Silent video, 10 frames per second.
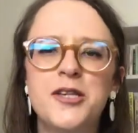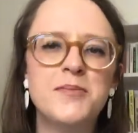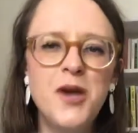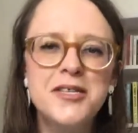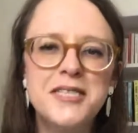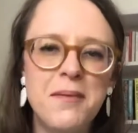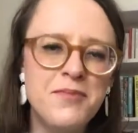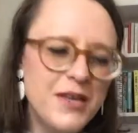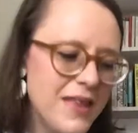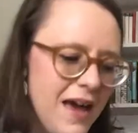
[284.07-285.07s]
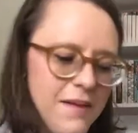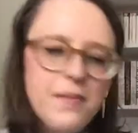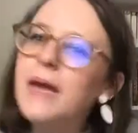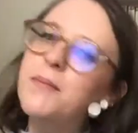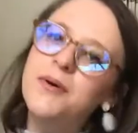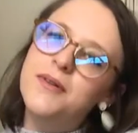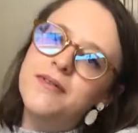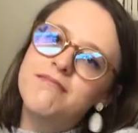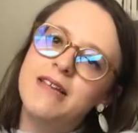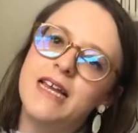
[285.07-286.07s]
it's not something that people
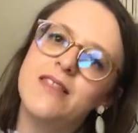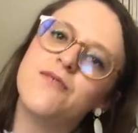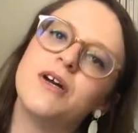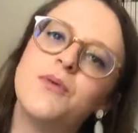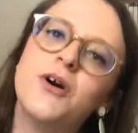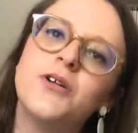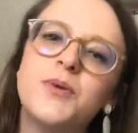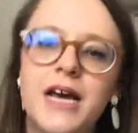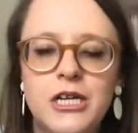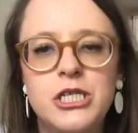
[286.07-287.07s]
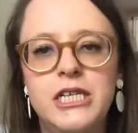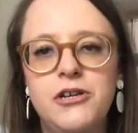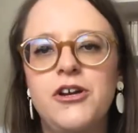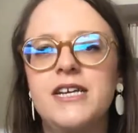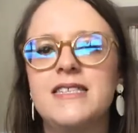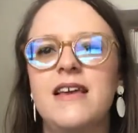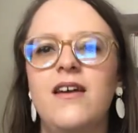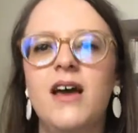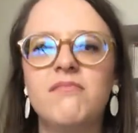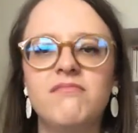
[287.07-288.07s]
in the real world would actually notice, and
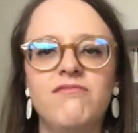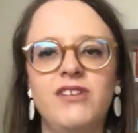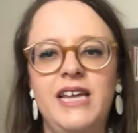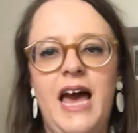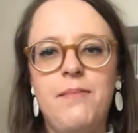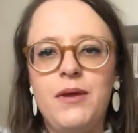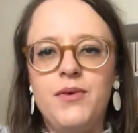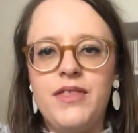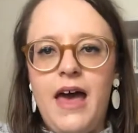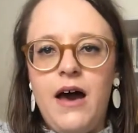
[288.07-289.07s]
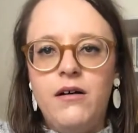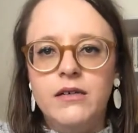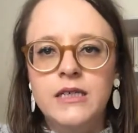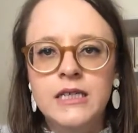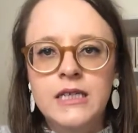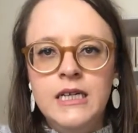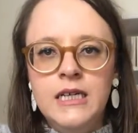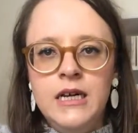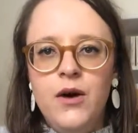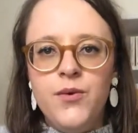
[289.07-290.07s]
I'm really happy with how
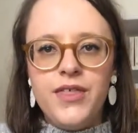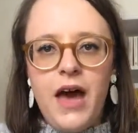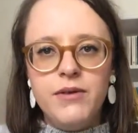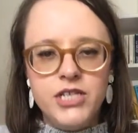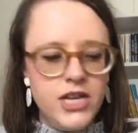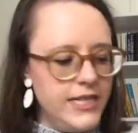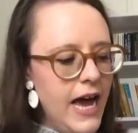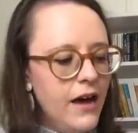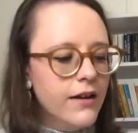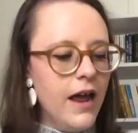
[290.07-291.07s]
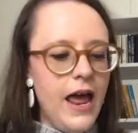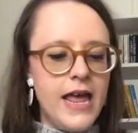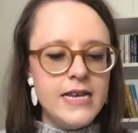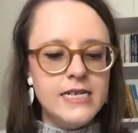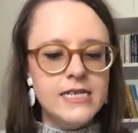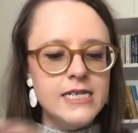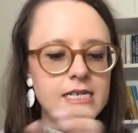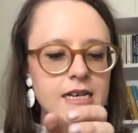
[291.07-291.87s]
it turned out. And